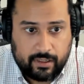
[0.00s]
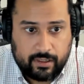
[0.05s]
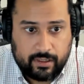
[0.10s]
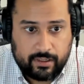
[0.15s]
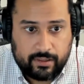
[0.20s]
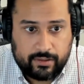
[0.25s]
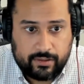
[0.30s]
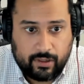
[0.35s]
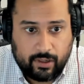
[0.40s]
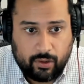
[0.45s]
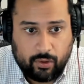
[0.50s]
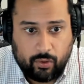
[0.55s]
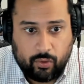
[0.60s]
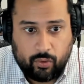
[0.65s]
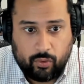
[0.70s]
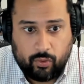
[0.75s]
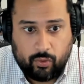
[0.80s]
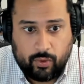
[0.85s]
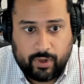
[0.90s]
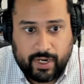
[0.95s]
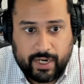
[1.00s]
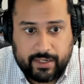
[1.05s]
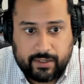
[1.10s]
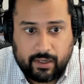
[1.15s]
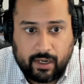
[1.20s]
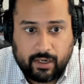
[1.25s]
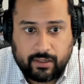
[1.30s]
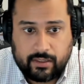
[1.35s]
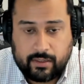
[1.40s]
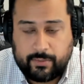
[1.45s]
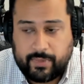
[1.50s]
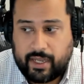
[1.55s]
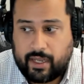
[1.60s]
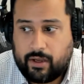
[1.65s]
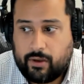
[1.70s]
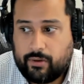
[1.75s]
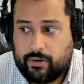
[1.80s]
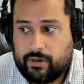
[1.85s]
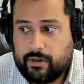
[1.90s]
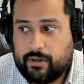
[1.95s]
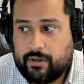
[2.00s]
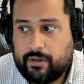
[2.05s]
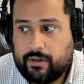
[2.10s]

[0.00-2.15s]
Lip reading: So when I talked about,